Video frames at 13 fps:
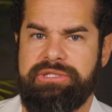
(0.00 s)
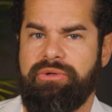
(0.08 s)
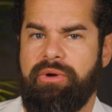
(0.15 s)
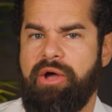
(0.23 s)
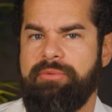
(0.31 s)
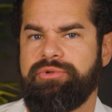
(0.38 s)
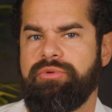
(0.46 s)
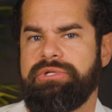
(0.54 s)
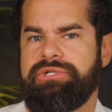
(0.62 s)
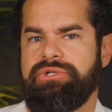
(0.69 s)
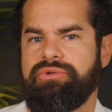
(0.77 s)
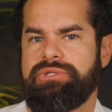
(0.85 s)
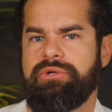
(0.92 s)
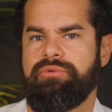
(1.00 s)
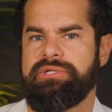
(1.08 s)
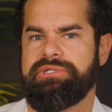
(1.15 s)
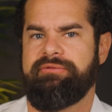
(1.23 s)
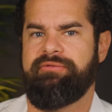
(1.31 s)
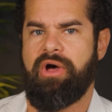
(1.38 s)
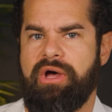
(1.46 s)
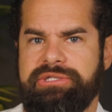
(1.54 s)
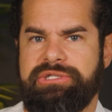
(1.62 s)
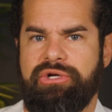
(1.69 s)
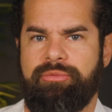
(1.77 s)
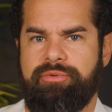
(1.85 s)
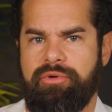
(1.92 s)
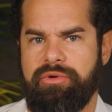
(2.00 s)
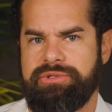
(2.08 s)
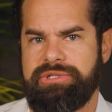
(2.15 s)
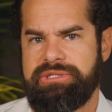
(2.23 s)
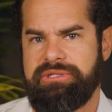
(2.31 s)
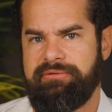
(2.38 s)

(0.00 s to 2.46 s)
So it helps reduce the risk of osteoporosis